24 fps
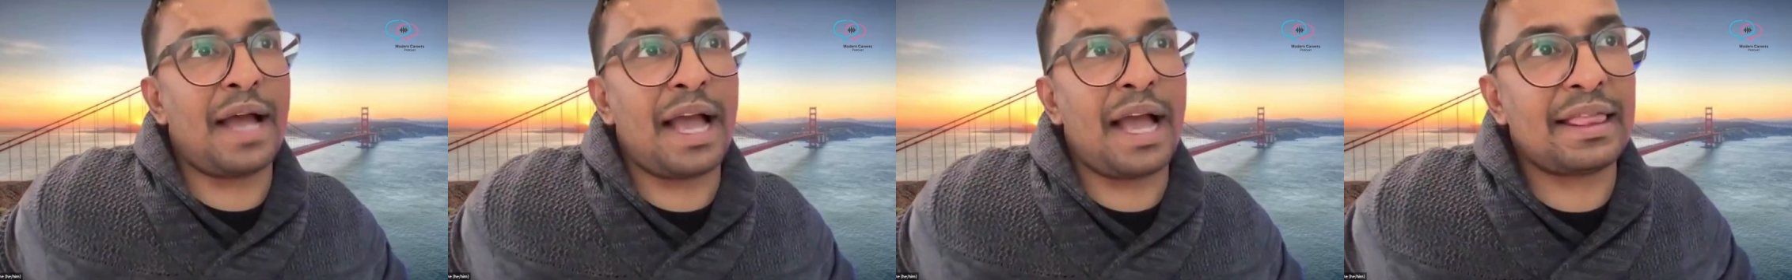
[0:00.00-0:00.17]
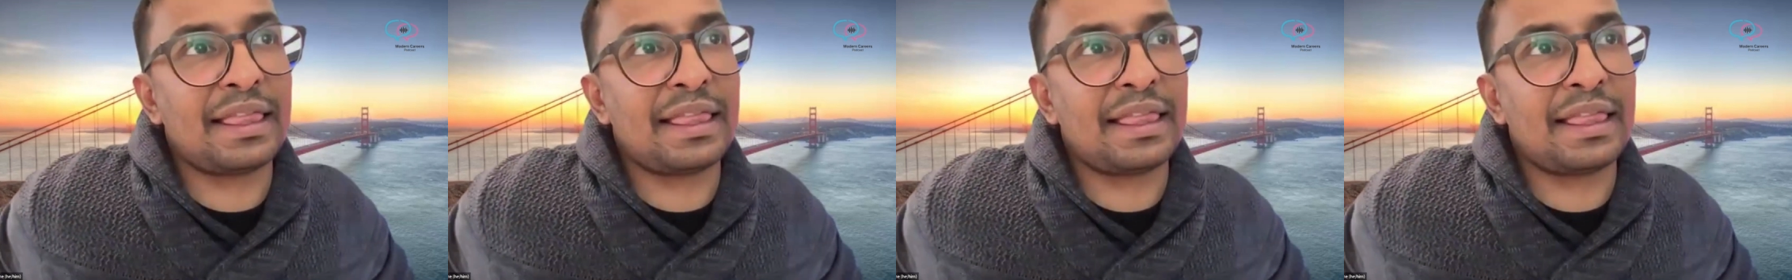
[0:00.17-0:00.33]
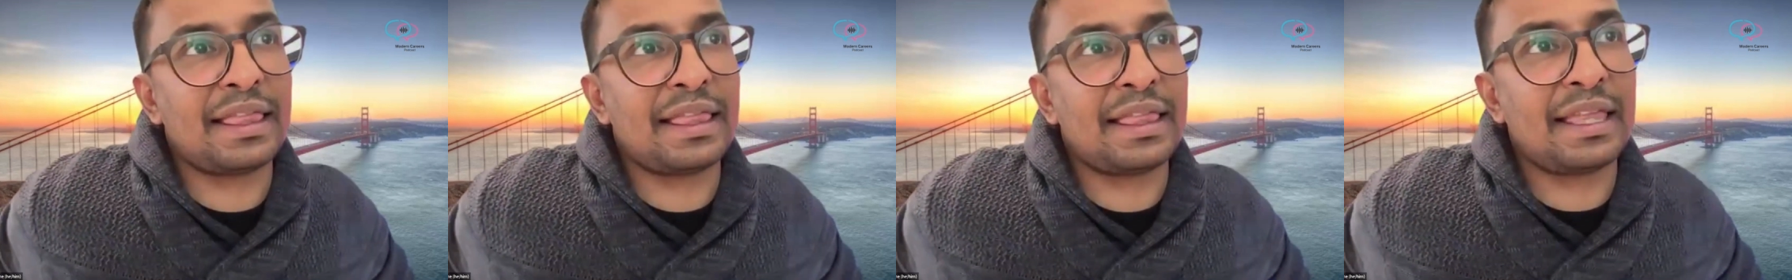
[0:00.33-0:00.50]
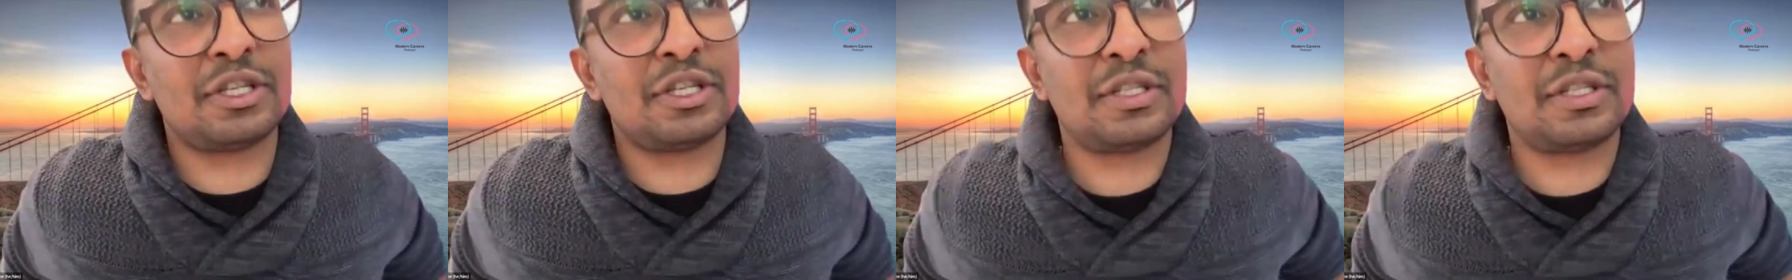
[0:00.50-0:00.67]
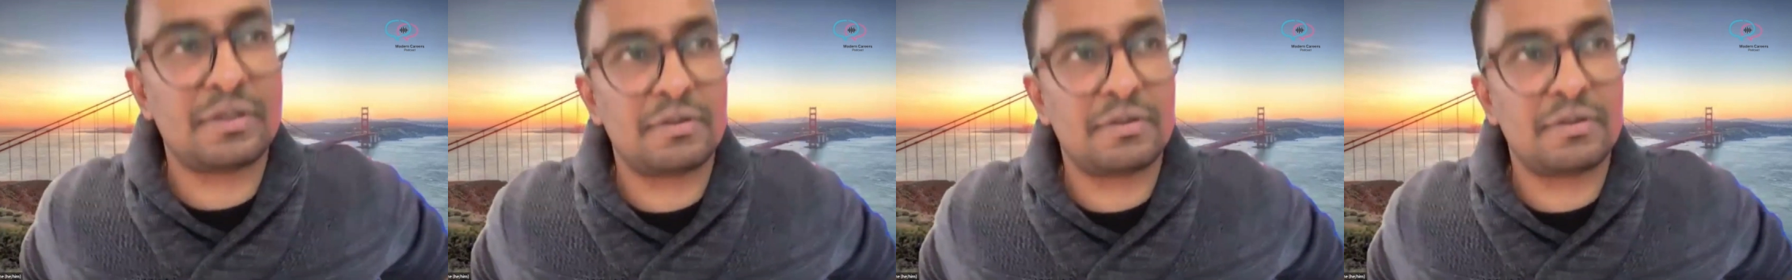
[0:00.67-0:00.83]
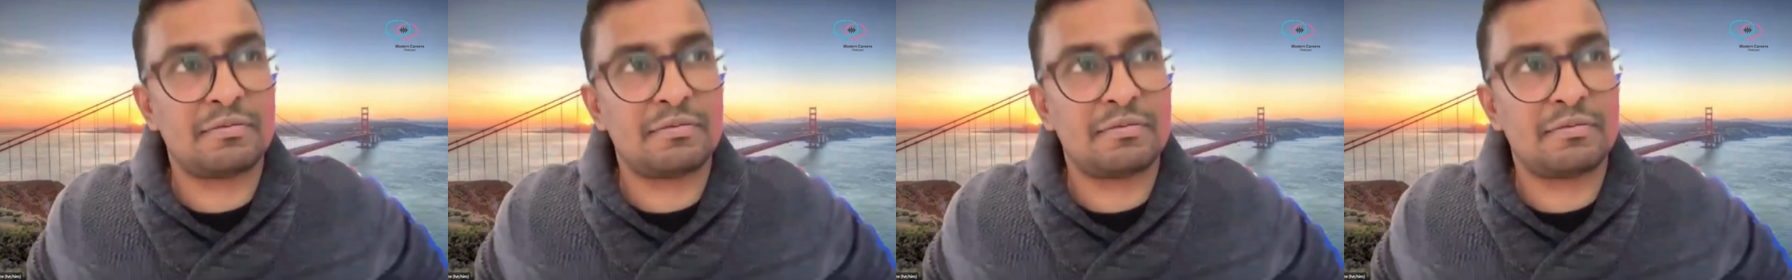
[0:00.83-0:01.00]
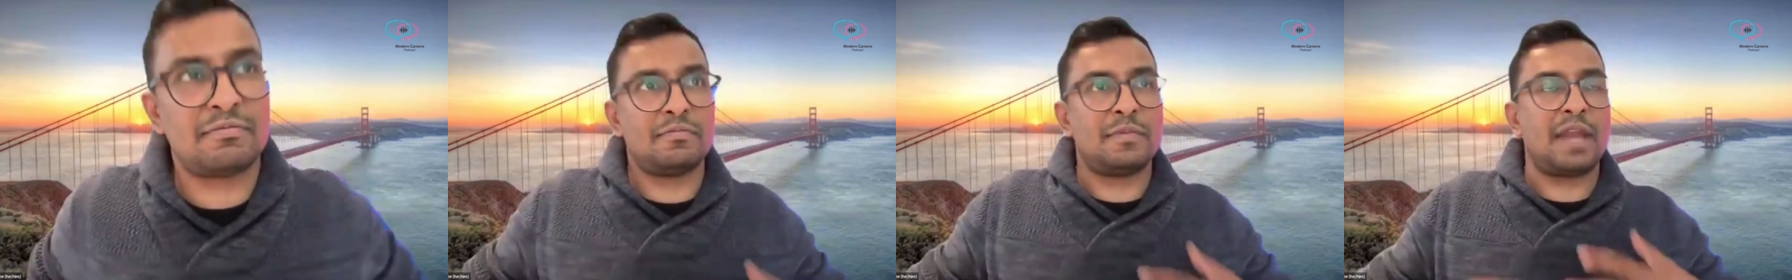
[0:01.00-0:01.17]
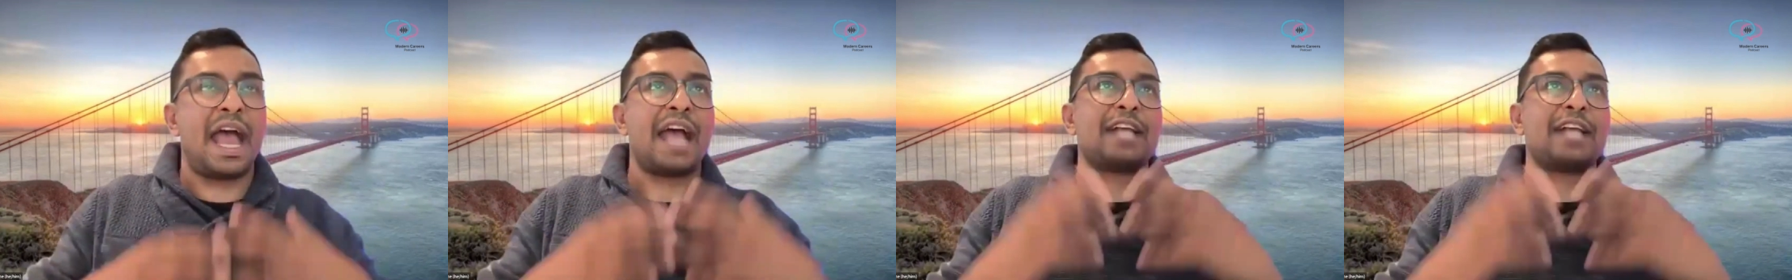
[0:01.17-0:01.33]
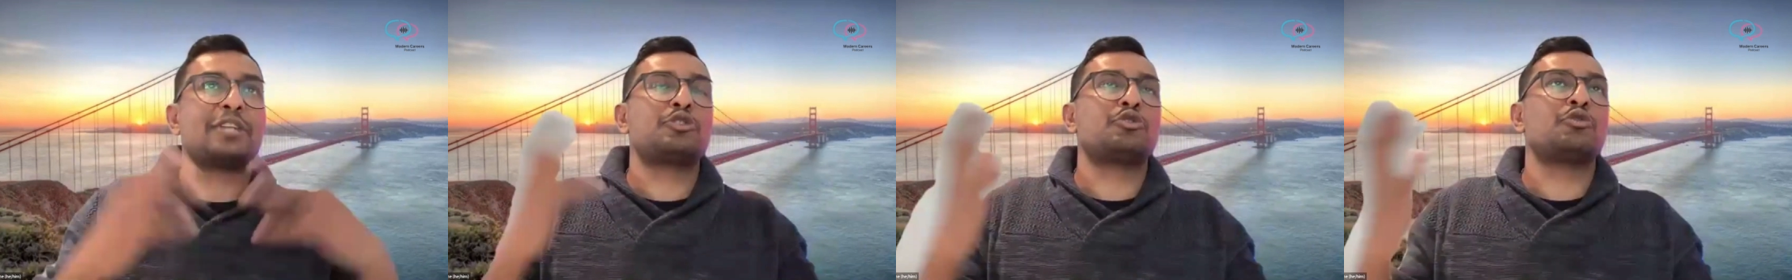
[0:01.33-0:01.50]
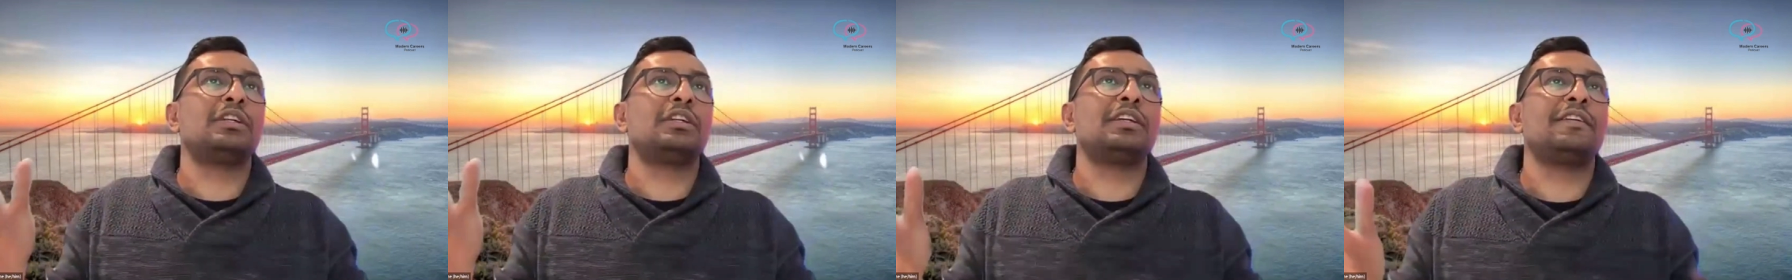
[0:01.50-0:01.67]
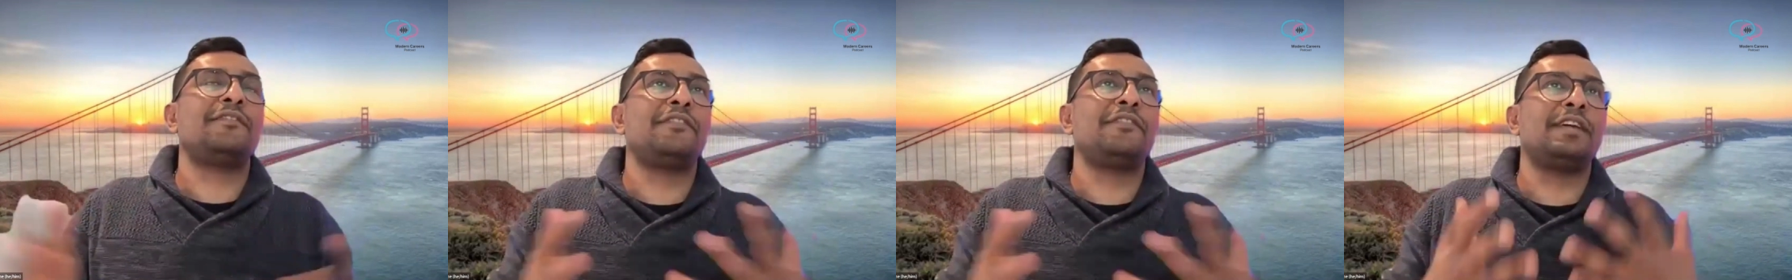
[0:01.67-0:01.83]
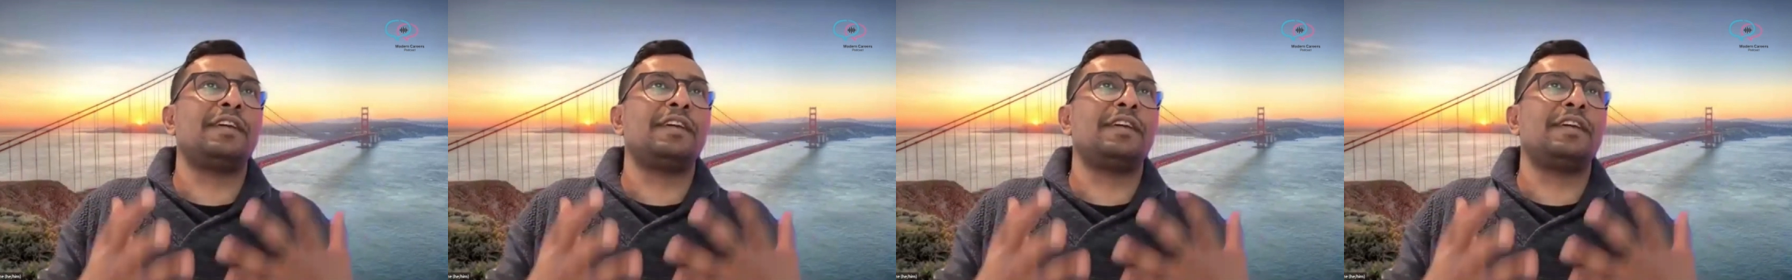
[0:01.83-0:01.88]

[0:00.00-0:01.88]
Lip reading: I think just naturally